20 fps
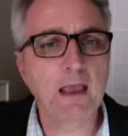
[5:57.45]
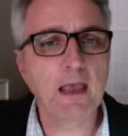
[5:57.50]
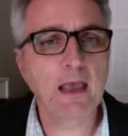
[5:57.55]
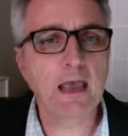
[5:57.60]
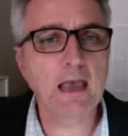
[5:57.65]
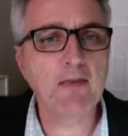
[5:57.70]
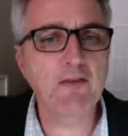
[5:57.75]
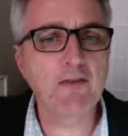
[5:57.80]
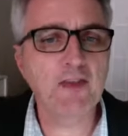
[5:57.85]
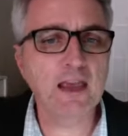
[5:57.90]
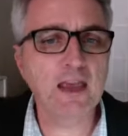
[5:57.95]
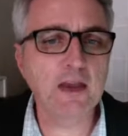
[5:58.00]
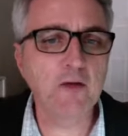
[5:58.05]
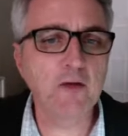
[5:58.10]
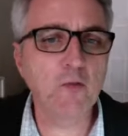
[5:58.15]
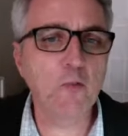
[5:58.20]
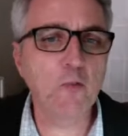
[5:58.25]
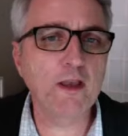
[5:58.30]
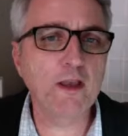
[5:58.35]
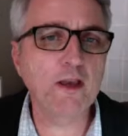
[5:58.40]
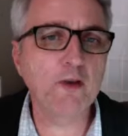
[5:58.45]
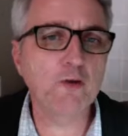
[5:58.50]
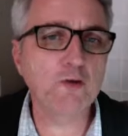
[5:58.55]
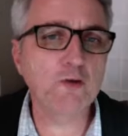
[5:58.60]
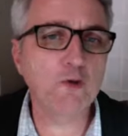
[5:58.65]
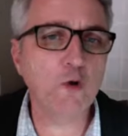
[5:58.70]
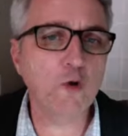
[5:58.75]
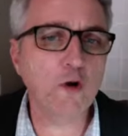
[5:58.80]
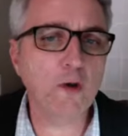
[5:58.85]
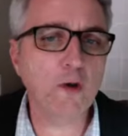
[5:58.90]
And then we can
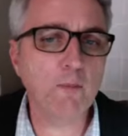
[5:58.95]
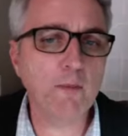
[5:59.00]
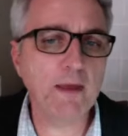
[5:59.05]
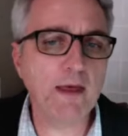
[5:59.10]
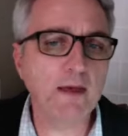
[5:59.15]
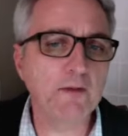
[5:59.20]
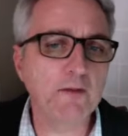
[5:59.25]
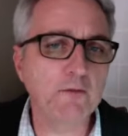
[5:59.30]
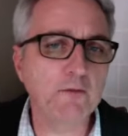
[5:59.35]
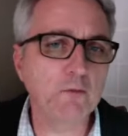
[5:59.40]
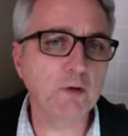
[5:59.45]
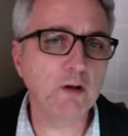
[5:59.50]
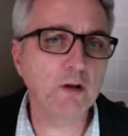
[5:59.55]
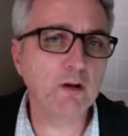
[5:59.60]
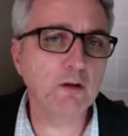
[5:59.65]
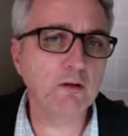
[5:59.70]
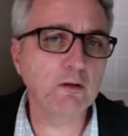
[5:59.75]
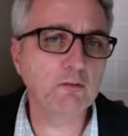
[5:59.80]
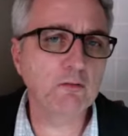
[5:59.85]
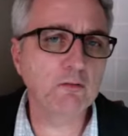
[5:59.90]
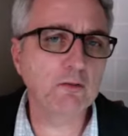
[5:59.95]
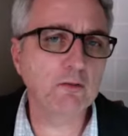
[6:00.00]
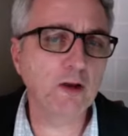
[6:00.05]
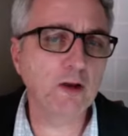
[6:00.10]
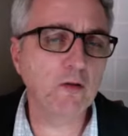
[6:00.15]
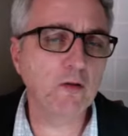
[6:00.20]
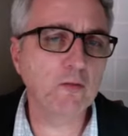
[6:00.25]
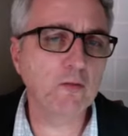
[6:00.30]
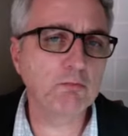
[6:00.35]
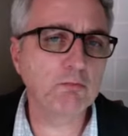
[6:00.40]
talk about, well, you
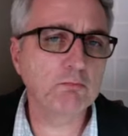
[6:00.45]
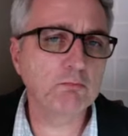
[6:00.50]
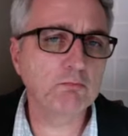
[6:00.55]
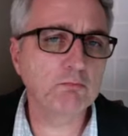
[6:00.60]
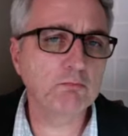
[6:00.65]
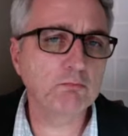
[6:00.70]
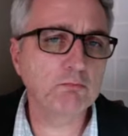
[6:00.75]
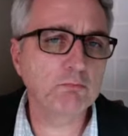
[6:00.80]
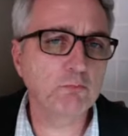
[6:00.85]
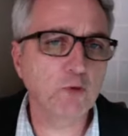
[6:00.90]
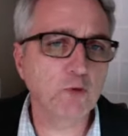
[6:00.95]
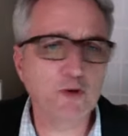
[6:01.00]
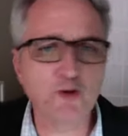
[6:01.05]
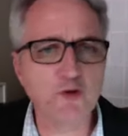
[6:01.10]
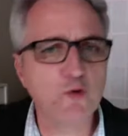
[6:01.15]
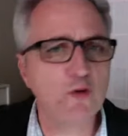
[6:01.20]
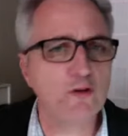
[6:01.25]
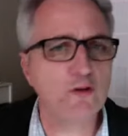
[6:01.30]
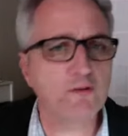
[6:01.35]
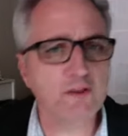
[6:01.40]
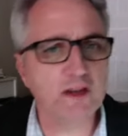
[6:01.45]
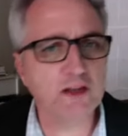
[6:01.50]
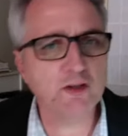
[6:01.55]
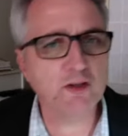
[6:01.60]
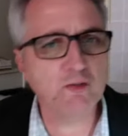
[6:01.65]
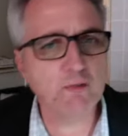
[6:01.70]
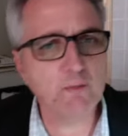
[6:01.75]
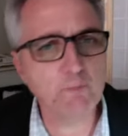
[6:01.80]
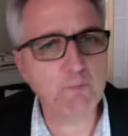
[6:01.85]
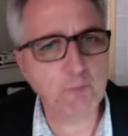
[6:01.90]
know, what sort of things
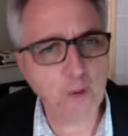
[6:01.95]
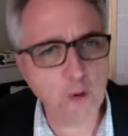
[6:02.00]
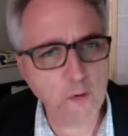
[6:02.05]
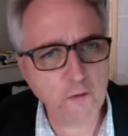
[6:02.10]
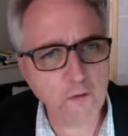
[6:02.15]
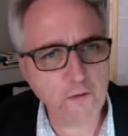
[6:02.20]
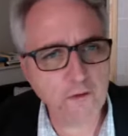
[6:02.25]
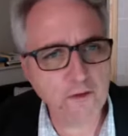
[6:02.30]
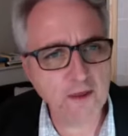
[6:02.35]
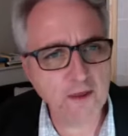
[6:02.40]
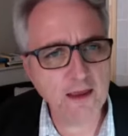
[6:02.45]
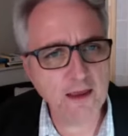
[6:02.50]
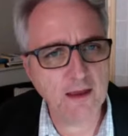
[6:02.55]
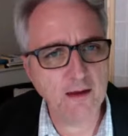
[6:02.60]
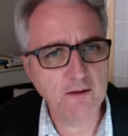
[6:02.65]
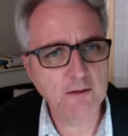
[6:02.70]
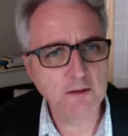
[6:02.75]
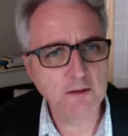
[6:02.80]
are important there?